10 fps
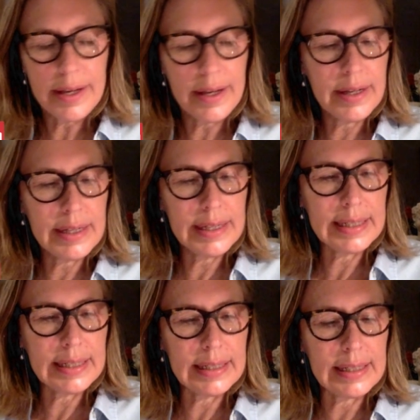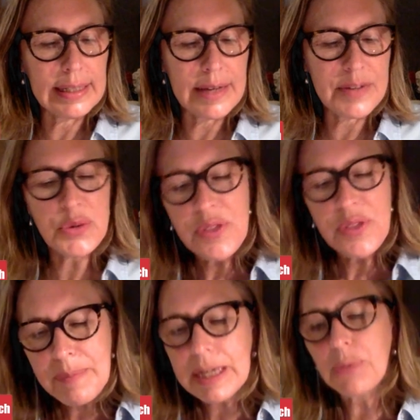And it's through
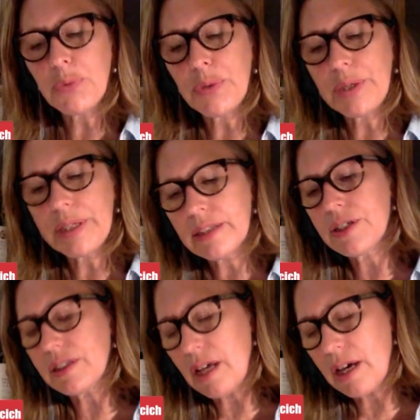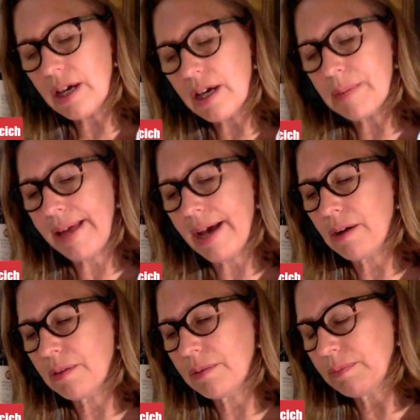them that I really learned a lot about
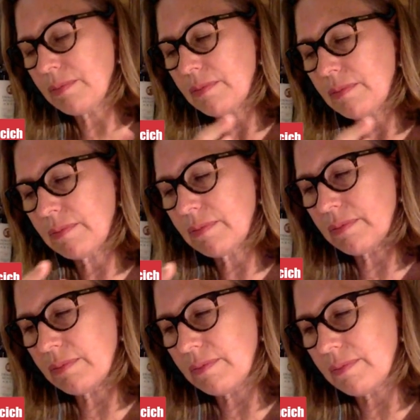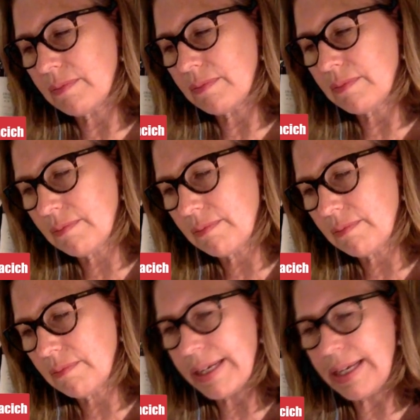how
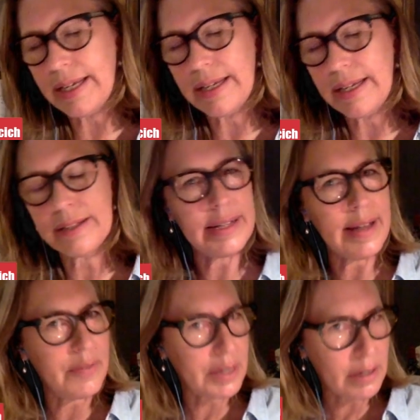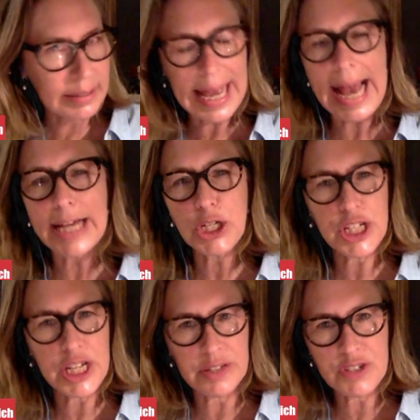how they got
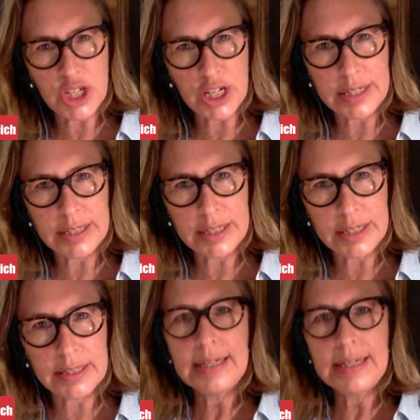cash out of China.